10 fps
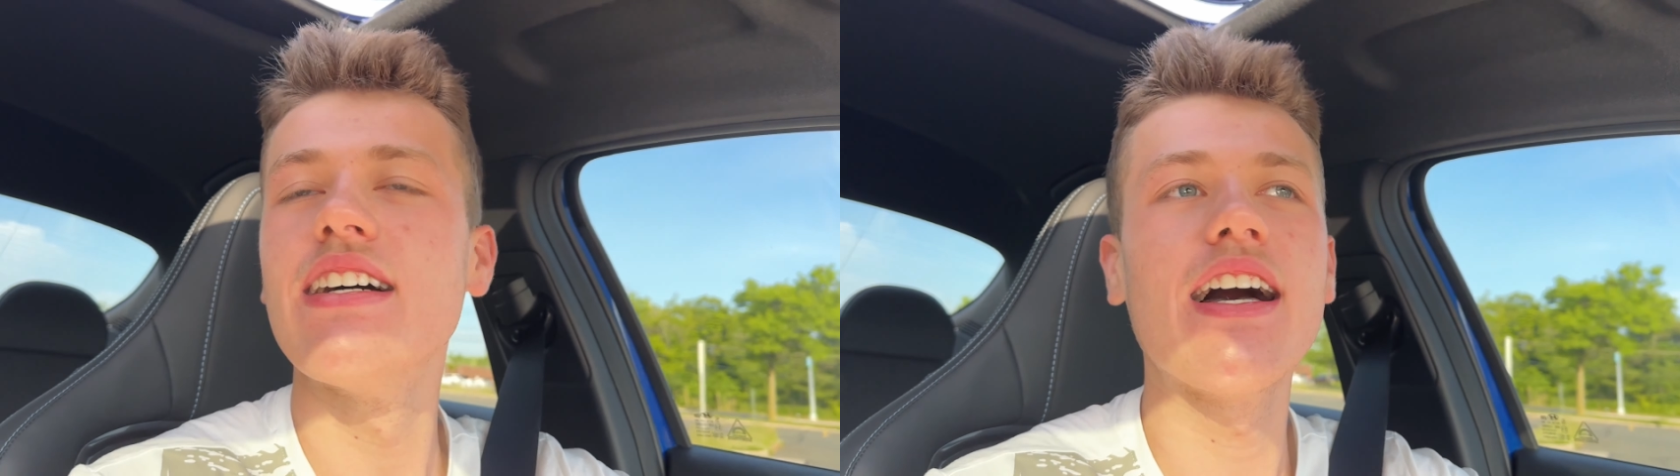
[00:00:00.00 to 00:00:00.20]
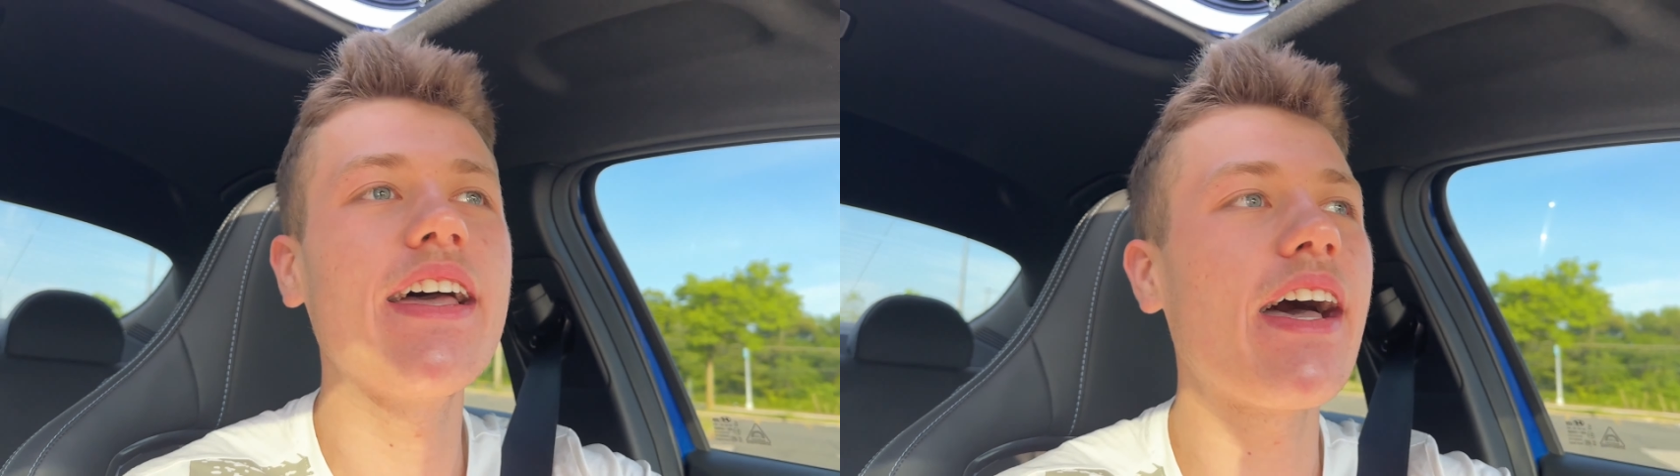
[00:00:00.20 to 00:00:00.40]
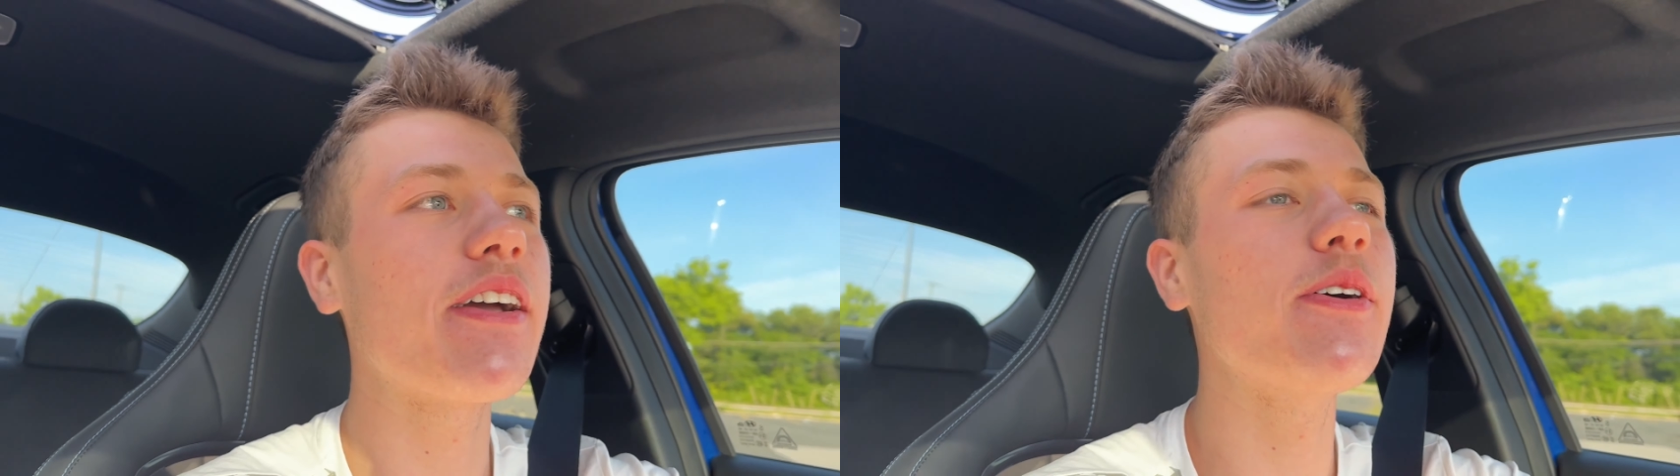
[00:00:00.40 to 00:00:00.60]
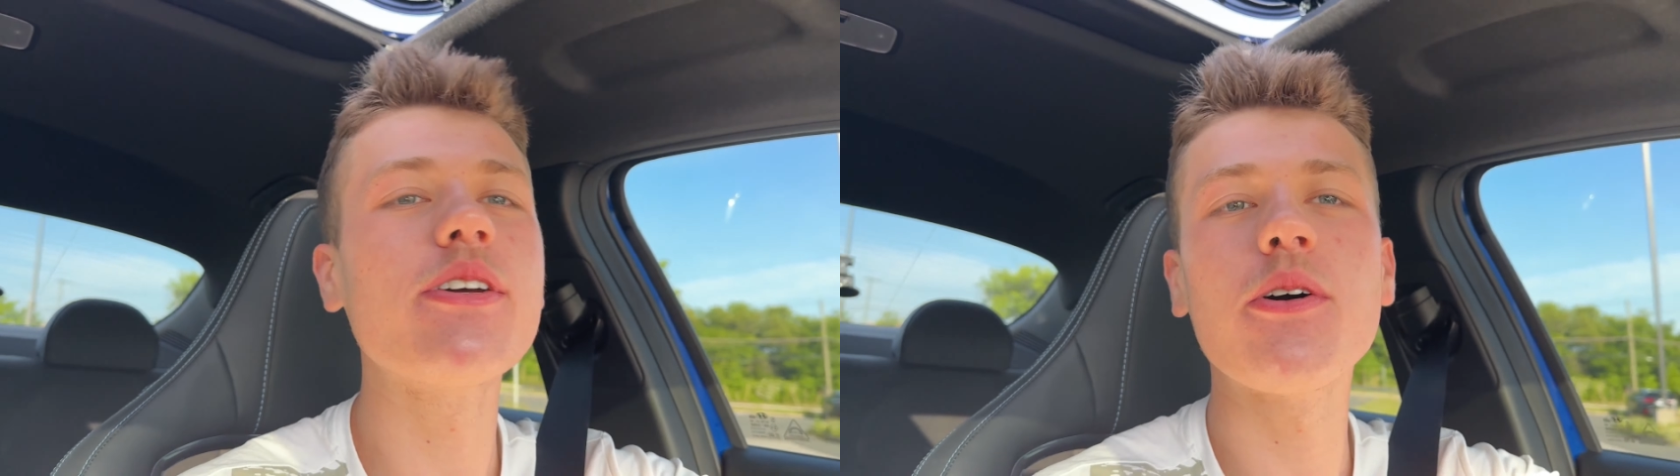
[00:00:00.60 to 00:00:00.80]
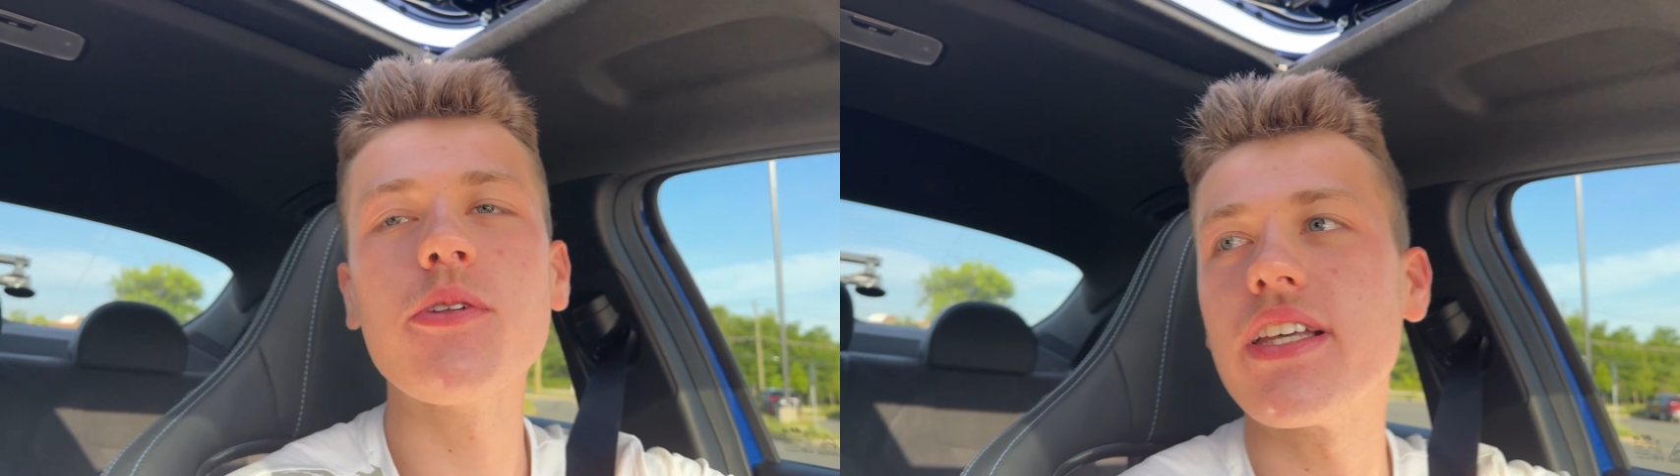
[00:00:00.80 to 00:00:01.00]
I I
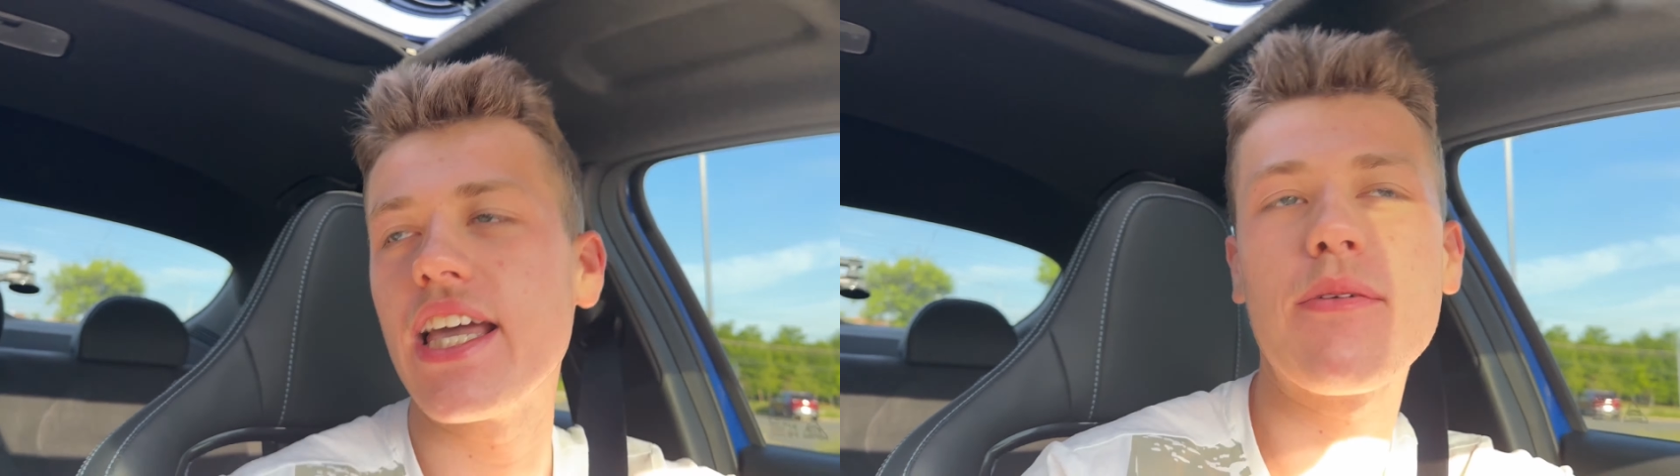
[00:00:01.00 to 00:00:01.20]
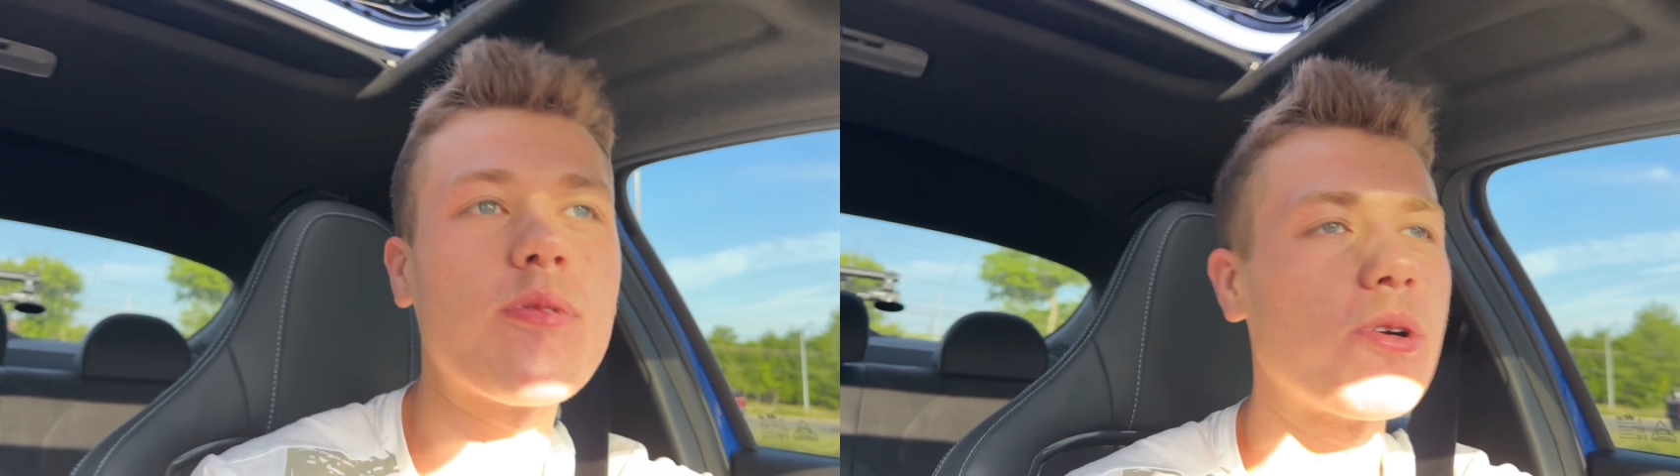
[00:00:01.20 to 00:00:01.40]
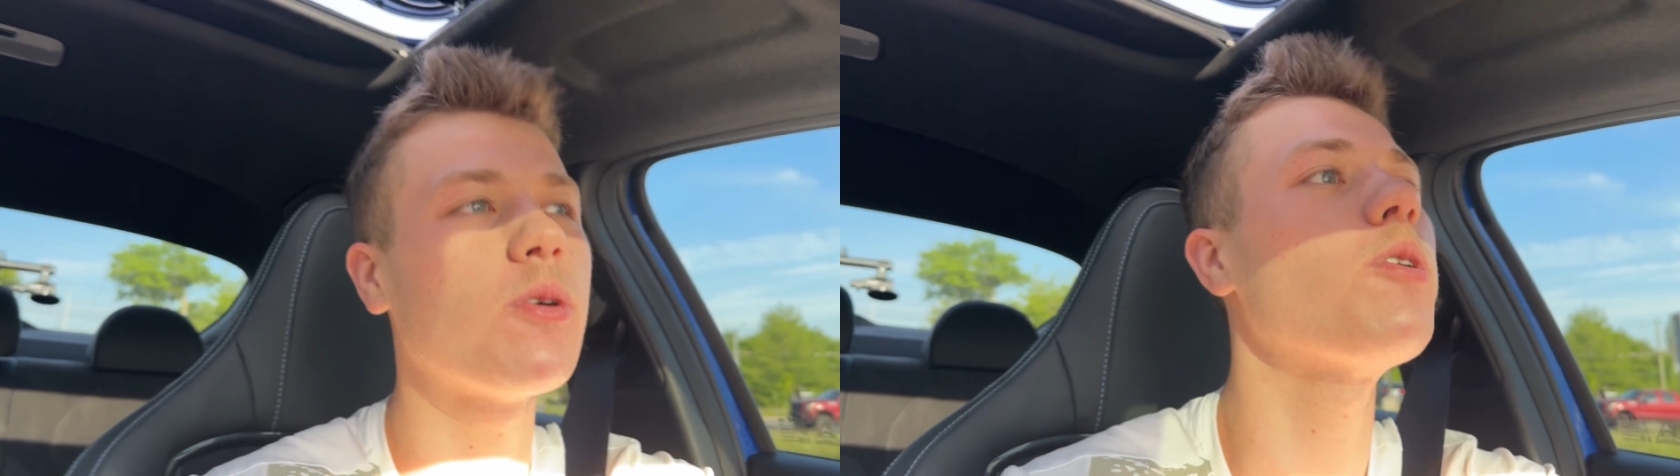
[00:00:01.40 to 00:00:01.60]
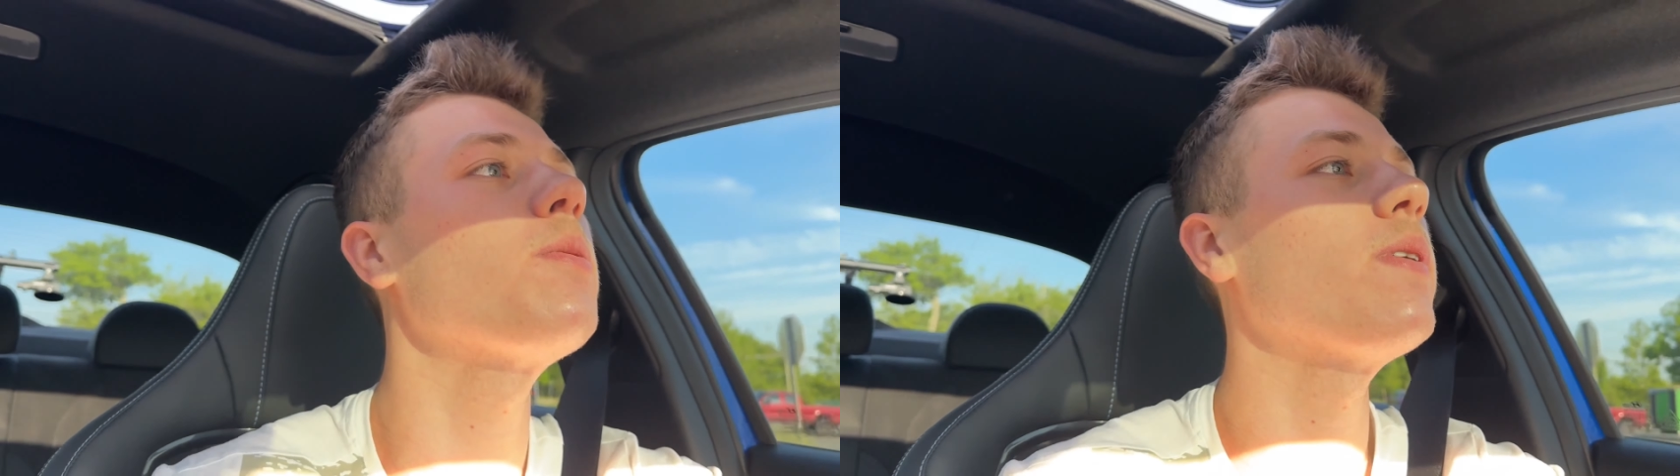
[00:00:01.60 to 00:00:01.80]
couldn't hold the camera record,